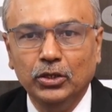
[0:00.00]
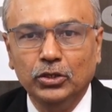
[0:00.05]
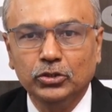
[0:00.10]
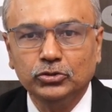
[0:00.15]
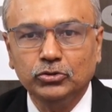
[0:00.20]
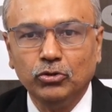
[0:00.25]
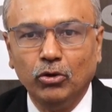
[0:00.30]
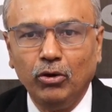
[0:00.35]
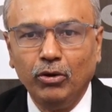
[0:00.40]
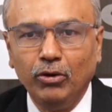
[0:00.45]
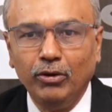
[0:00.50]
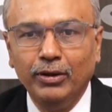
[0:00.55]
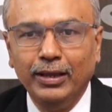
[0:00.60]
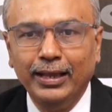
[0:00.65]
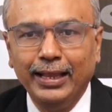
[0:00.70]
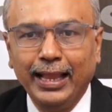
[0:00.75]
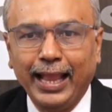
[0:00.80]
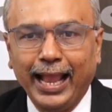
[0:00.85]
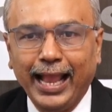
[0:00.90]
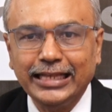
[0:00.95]
So
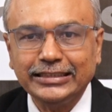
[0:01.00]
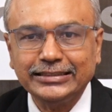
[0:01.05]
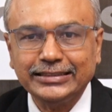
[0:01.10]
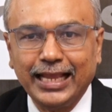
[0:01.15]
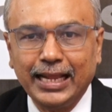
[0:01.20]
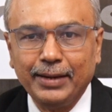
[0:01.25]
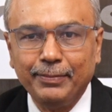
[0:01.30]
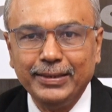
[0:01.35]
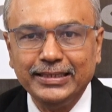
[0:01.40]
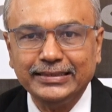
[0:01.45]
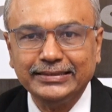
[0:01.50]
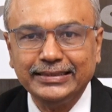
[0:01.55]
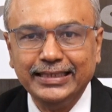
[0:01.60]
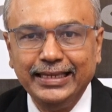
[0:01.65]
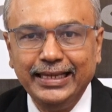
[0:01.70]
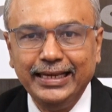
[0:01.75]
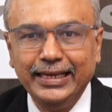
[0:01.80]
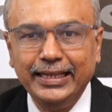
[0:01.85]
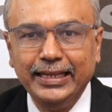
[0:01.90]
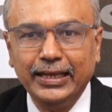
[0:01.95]
as can be
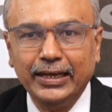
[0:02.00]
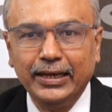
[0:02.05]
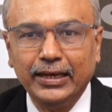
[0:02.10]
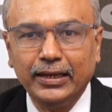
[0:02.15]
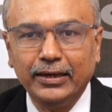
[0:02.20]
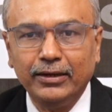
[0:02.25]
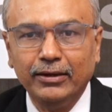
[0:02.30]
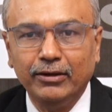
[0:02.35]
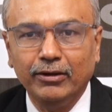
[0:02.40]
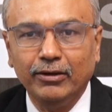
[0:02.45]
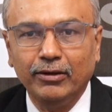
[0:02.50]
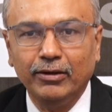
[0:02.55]
seen here,